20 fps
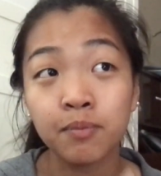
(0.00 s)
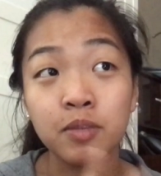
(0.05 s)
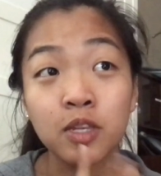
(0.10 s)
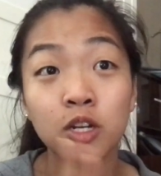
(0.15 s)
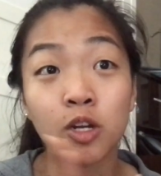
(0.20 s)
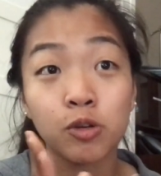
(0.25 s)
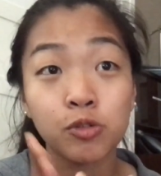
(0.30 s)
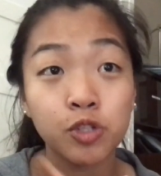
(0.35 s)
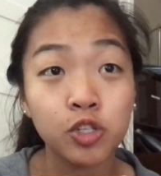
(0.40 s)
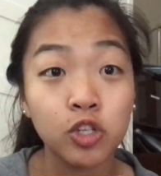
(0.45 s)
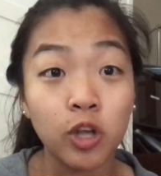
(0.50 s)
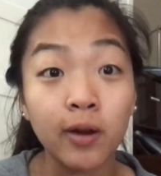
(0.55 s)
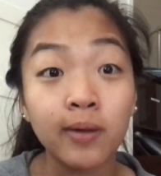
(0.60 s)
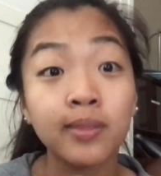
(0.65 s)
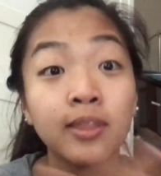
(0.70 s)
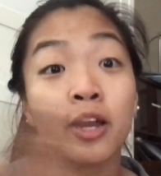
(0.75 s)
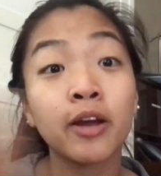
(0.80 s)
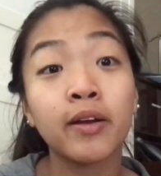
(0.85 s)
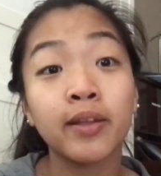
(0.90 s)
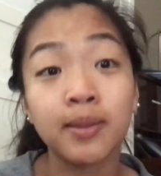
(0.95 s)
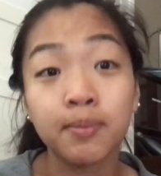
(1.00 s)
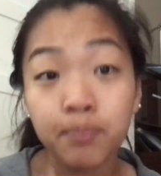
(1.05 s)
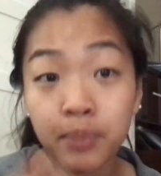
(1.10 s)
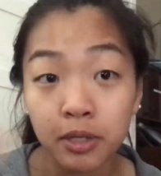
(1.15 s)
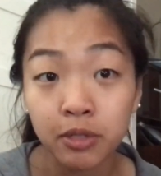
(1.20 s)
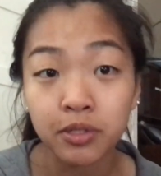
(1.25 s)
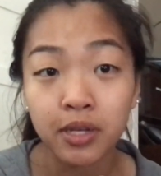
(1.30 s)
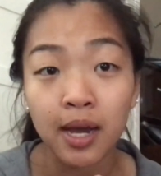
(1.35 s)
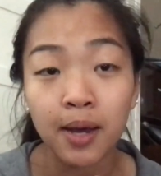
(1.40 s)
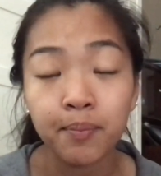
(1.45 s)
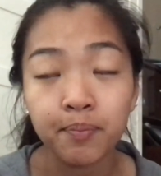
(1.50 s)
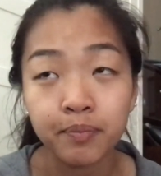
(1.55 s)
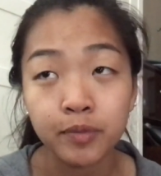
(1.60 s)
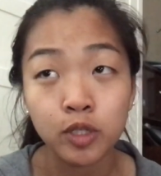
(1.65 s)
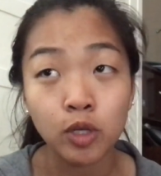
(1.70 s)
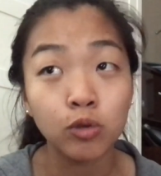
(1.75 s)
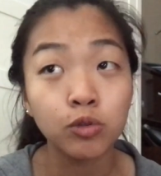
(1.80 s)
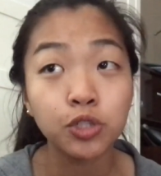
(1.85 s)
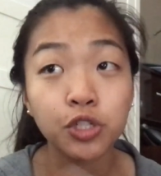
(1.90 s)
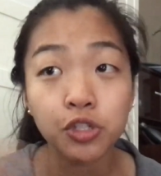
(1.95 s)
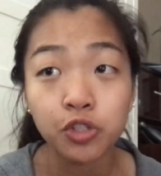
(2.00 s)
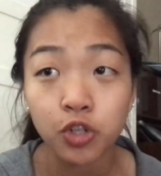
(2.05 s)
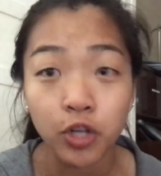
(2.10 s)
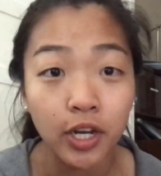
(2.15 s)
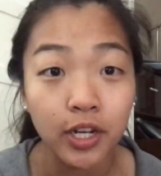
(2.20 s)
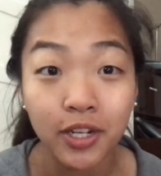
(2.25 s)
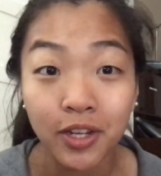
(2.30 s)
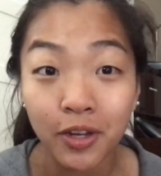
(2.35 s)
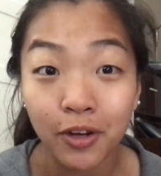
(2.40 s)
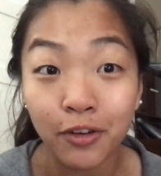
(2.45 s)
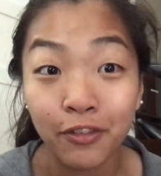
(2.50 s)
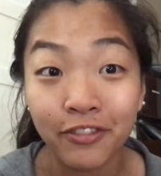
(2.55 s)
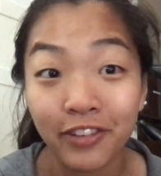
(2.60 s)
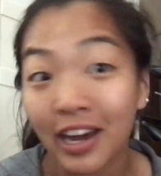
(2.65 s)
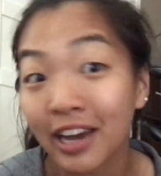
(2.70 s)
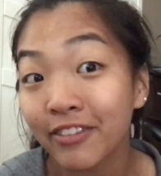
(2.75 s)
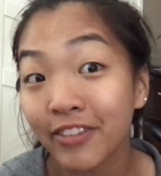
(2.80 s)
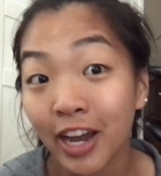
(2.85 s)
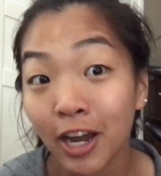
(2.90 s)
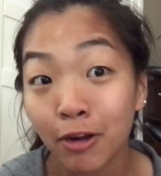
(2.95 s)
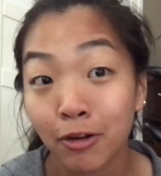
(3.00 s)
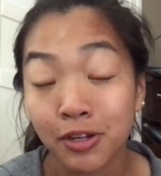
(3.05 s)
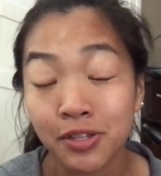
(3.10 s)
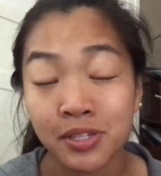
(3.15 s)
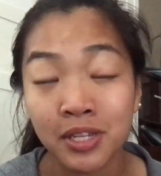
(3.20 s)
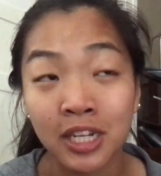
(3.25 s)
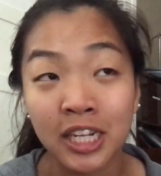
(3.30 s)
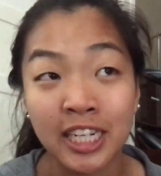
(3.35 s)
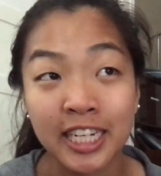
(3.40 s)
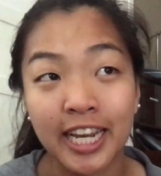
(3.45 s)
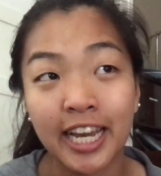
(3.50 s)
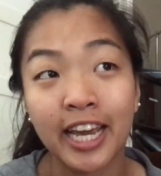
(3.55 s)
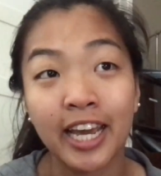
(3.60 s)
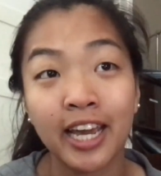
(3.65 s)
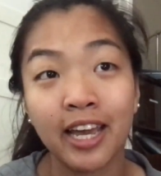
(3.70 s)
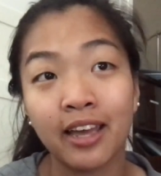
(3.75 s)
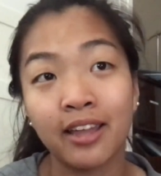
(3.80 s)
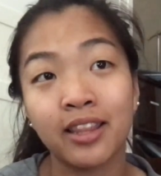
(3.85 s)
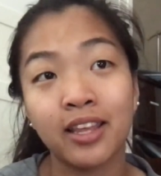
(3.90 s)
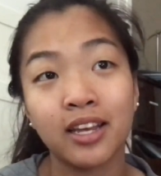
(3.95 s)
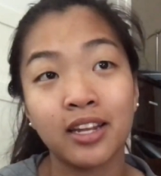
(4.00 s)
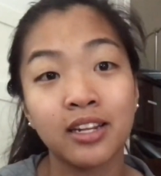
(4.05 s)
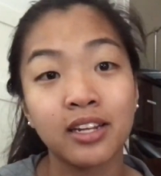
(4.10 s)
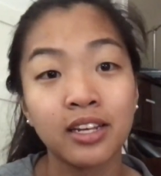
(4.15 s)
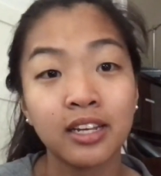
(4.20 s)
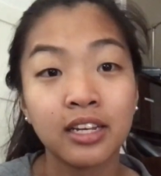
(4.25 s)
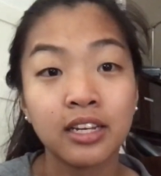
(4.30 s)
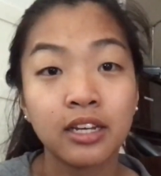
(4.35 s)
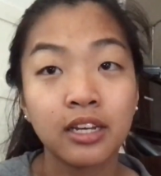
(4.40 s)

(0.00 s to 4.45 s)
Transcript: You know, start there and then build up. Don't just try to go 5 hours in a day and then,